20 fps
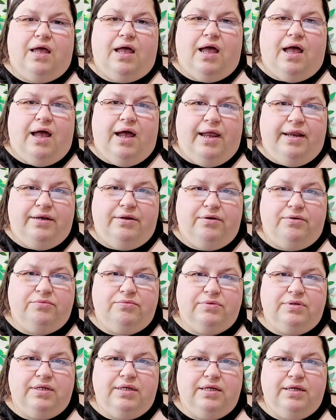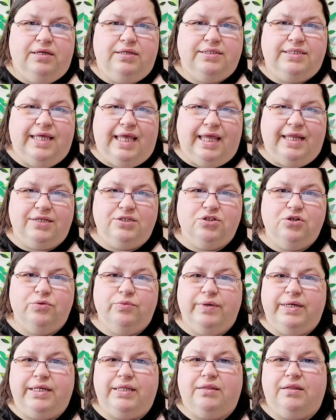I don't tend to
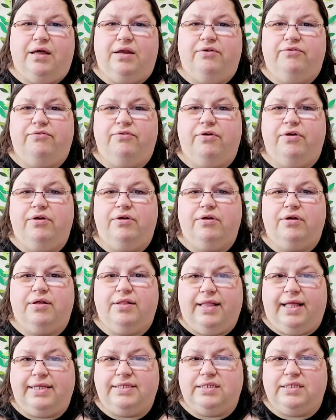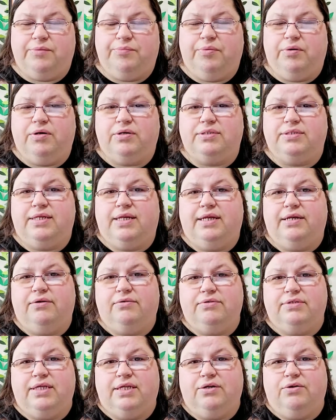read a lot of classic books, and I
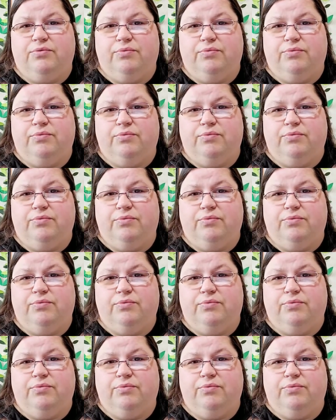don't tend to